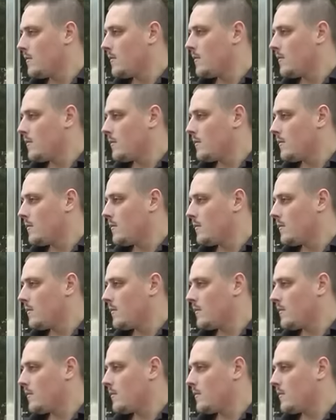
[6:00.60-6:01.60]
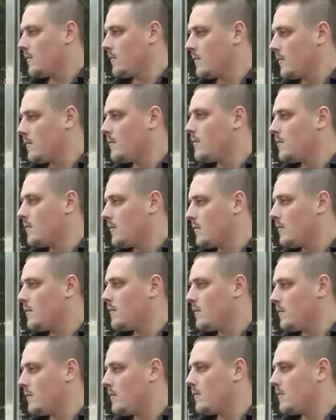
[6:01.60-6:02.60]

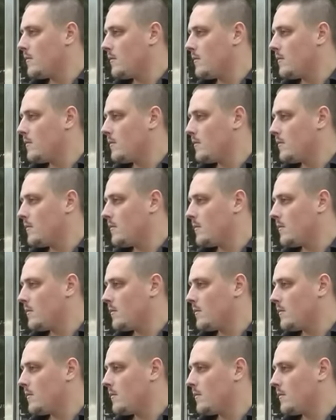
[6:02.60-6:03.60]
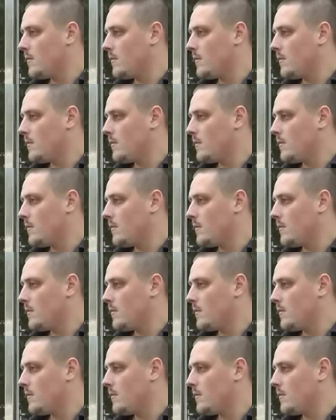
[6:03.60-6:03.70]
The person shown says nothing.